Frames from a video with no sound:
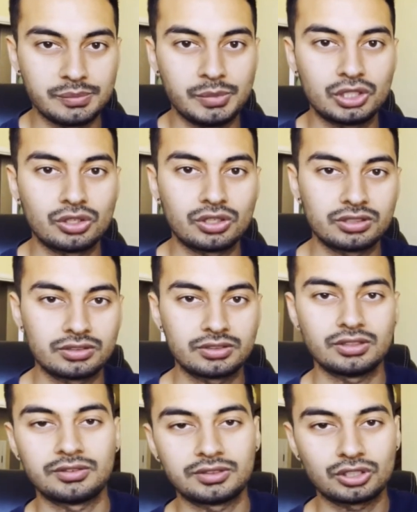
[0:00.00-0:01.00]
because
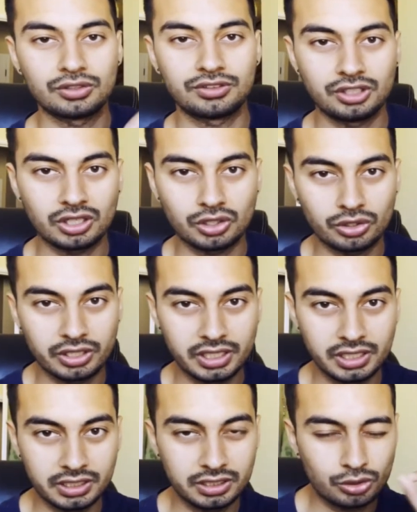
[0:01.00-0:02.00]
you are already
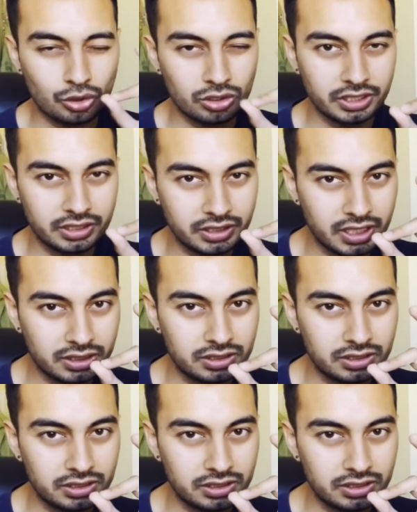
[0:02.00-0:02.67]
enrolled in that